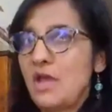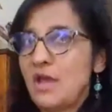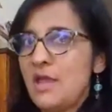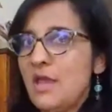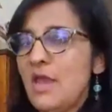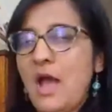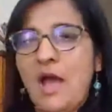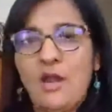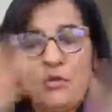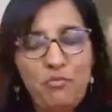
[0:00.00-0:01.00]
He
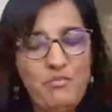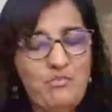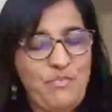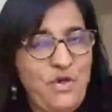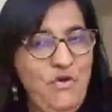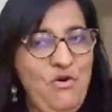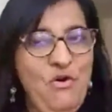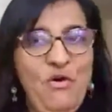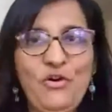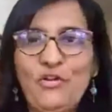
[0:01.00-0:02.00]
had a
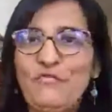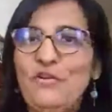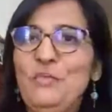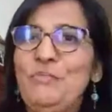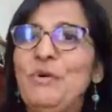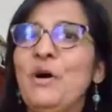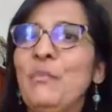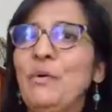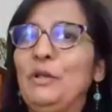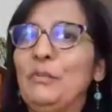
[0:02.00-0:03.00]
beautiful
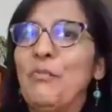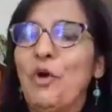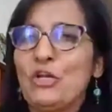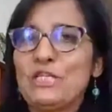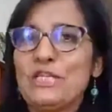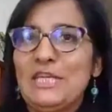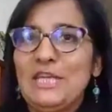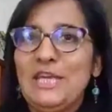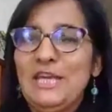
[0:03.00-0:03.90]
purple body.